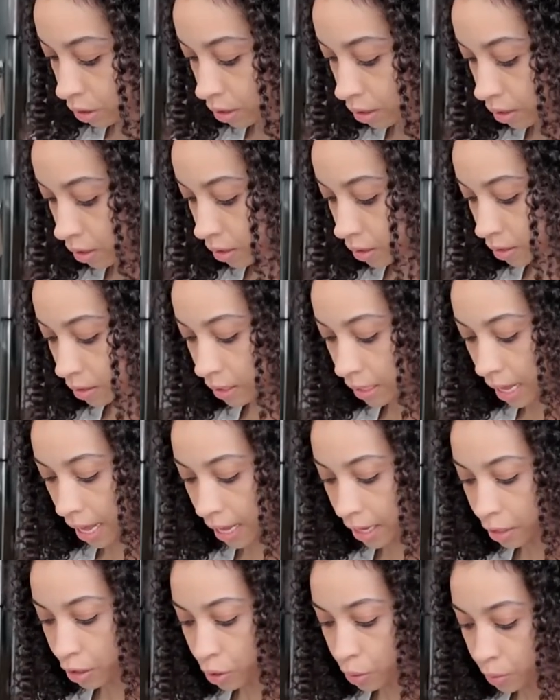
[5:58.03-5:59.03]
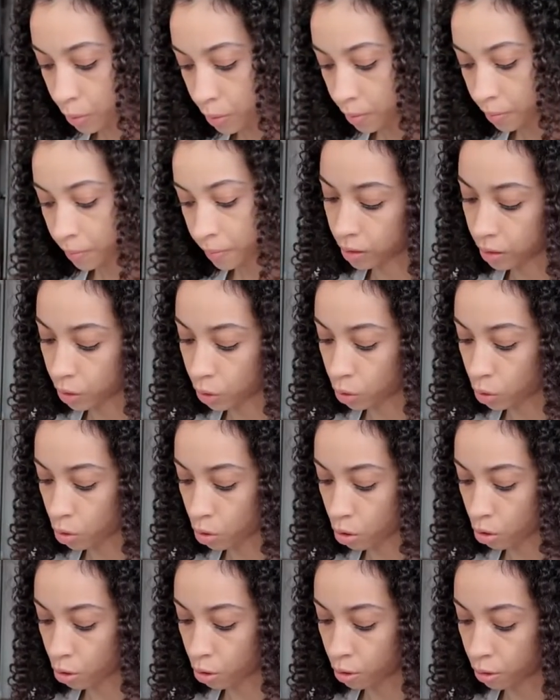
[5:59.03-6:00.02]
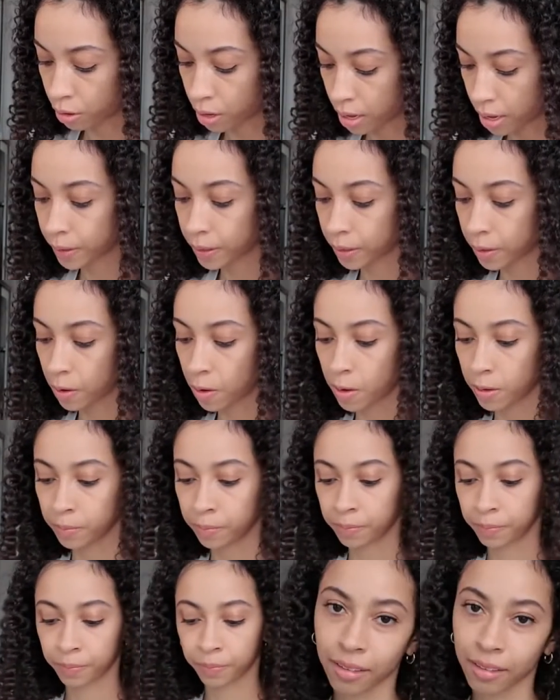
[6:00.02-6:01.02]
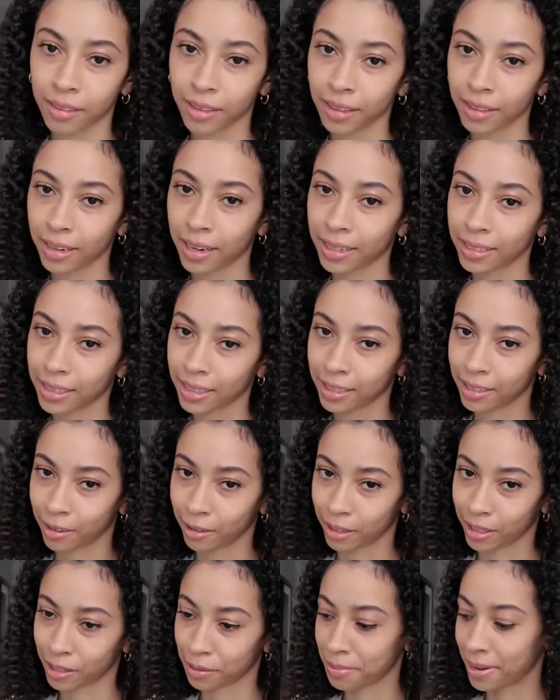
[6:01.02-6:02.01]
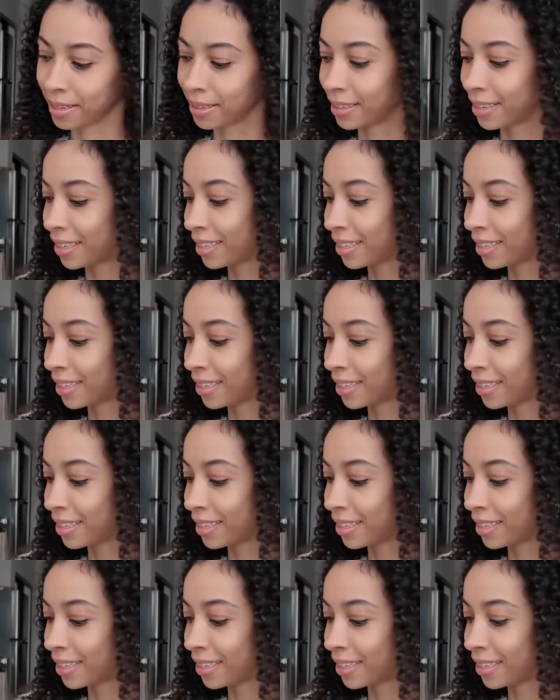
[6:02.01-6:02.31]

the clasps, the little, what's it called? Another thing that I did notice about